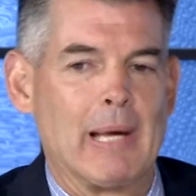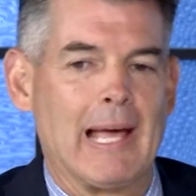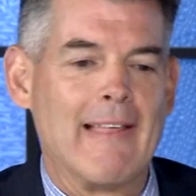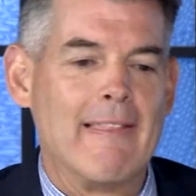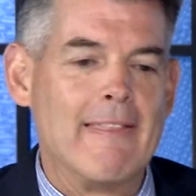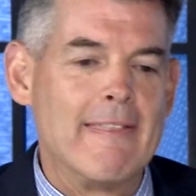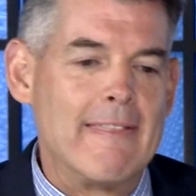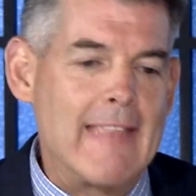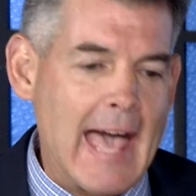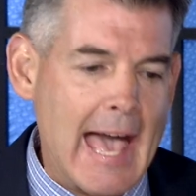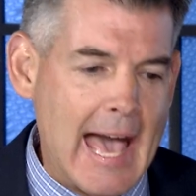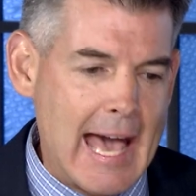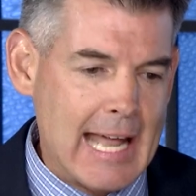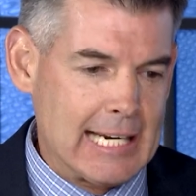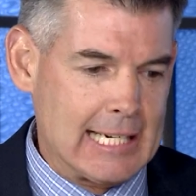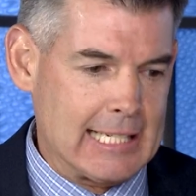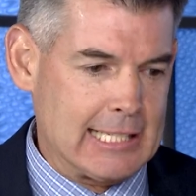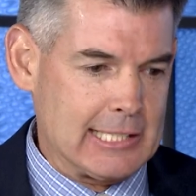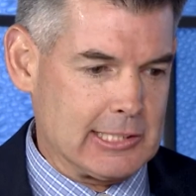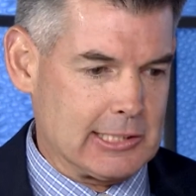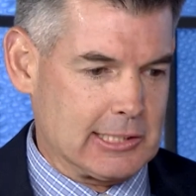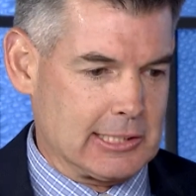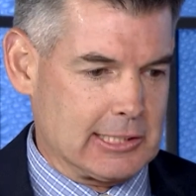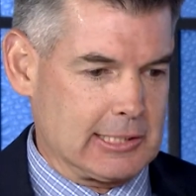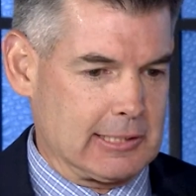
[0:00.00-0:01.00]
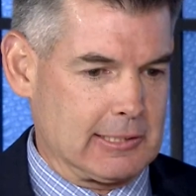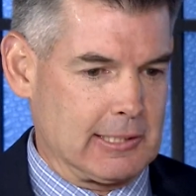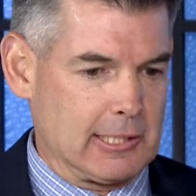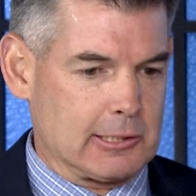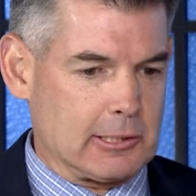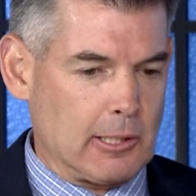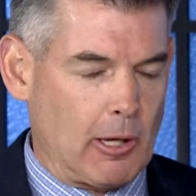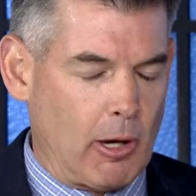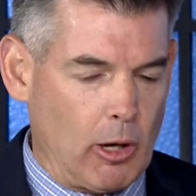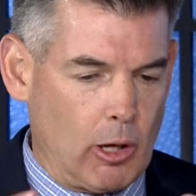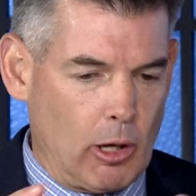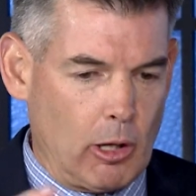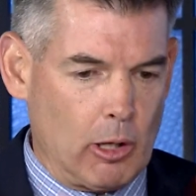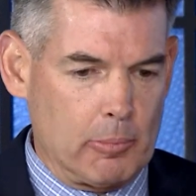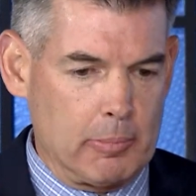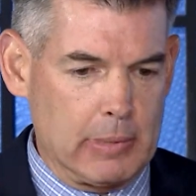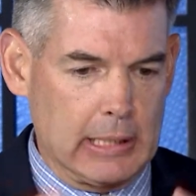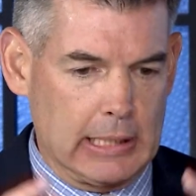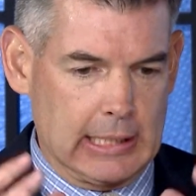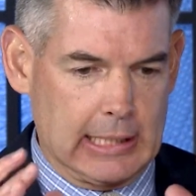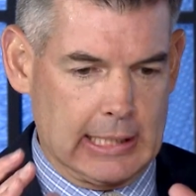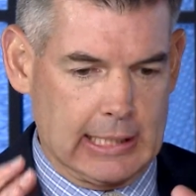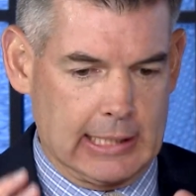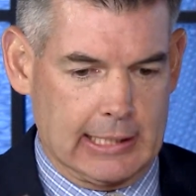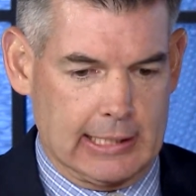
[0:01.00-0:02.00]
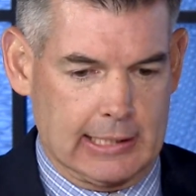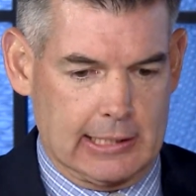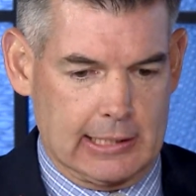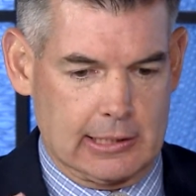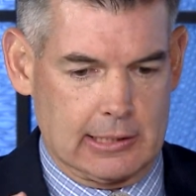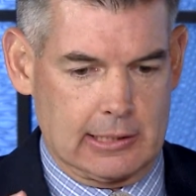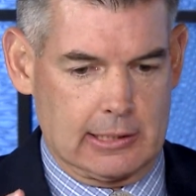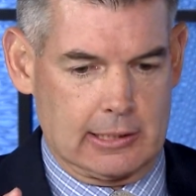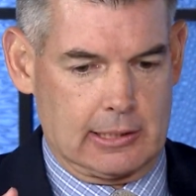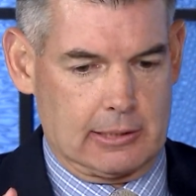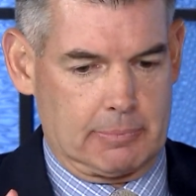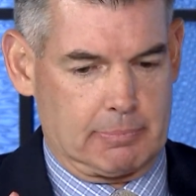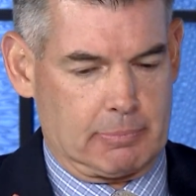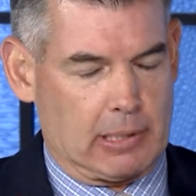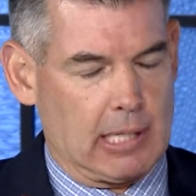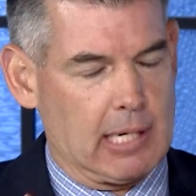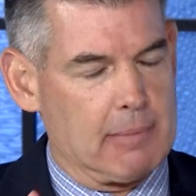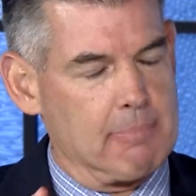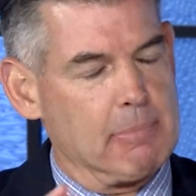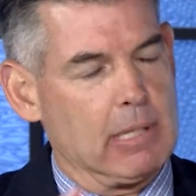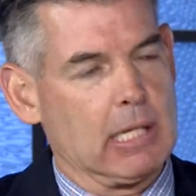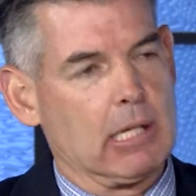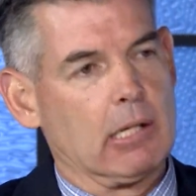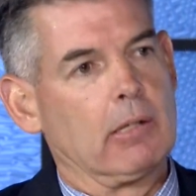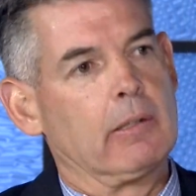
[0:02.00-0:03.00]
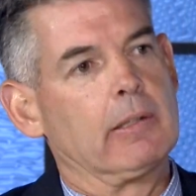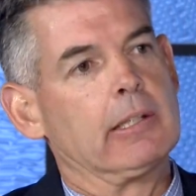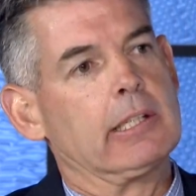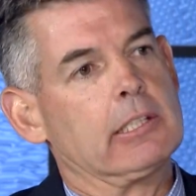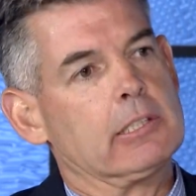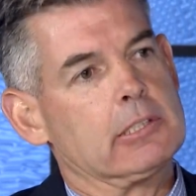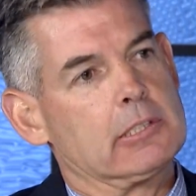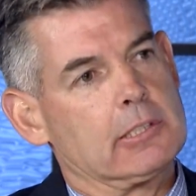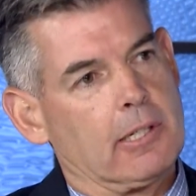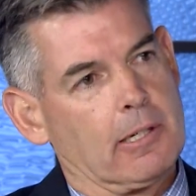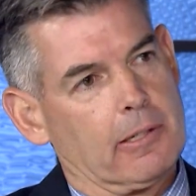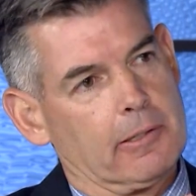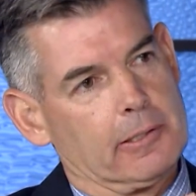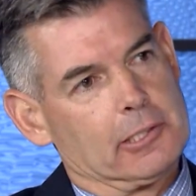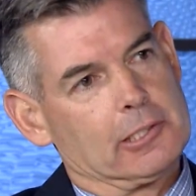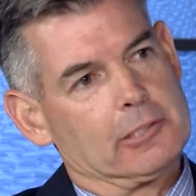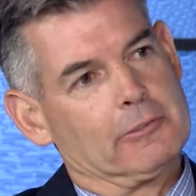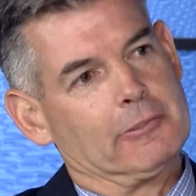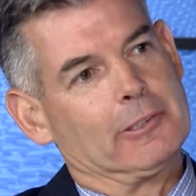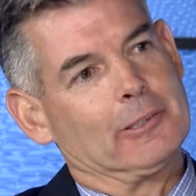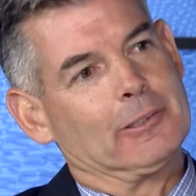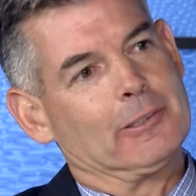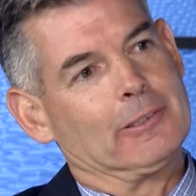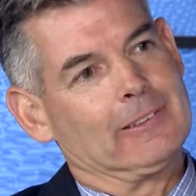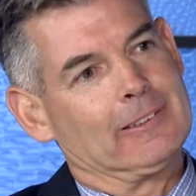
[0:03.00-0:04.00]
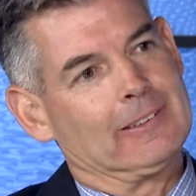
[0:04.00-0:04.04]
And that is, this all begins primarily in Charlottesville.